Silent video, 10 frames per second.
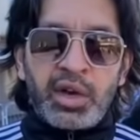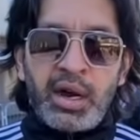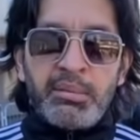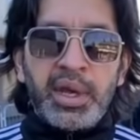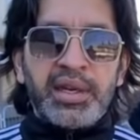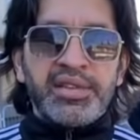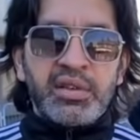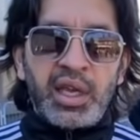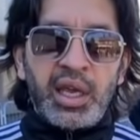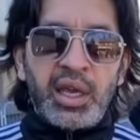come and
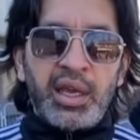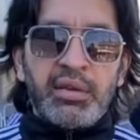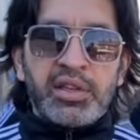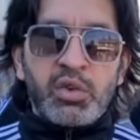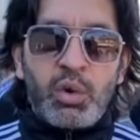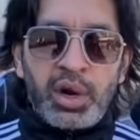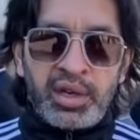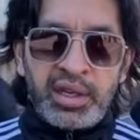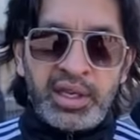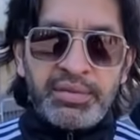stay in this
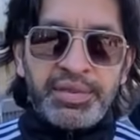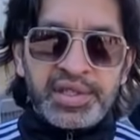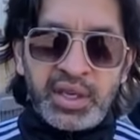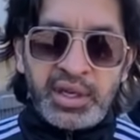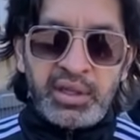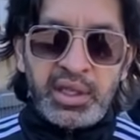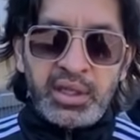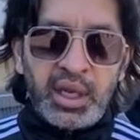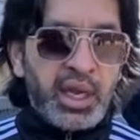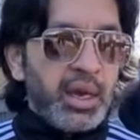quarantine facility.
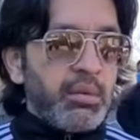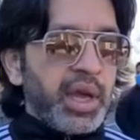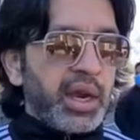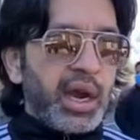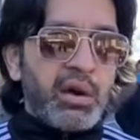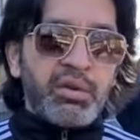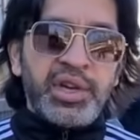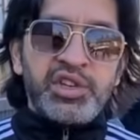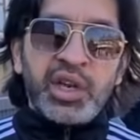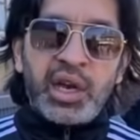We are now
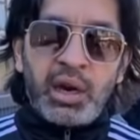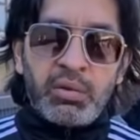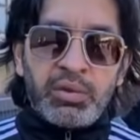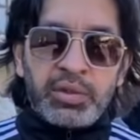reaching out